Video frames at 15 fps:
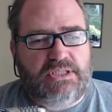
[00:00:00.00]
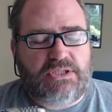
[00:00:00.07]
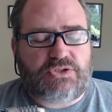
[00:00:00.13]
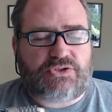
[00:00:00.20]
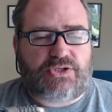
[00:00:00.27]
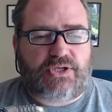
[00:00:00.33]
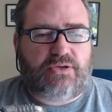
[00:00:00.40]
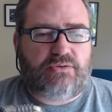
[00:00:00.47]

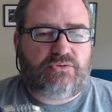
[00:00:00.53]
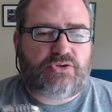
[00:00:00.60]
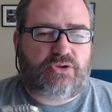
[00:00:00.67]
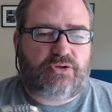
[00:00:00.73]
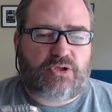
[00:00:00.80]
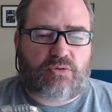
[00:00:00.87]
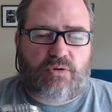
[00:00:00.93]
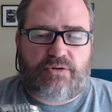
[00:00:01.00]
So
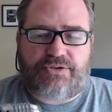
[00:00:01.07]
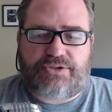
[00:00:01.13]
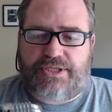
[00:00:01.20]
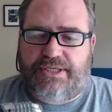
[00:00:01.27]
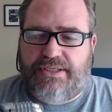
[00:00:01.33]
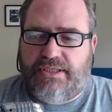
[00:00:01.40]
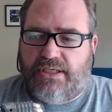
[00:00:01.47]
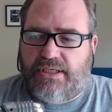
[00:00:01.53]
during
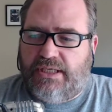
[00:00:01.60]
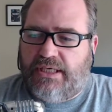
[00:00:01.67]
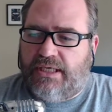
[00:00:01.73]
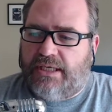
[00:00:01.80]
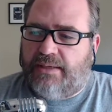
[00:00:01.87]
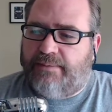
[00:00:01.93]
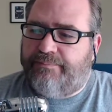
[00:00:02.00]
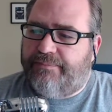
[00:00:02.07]
quarantine,
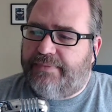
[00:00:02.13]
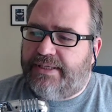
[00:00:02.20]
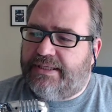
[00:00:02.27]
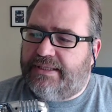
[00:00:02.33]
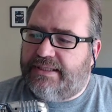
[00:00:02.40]
in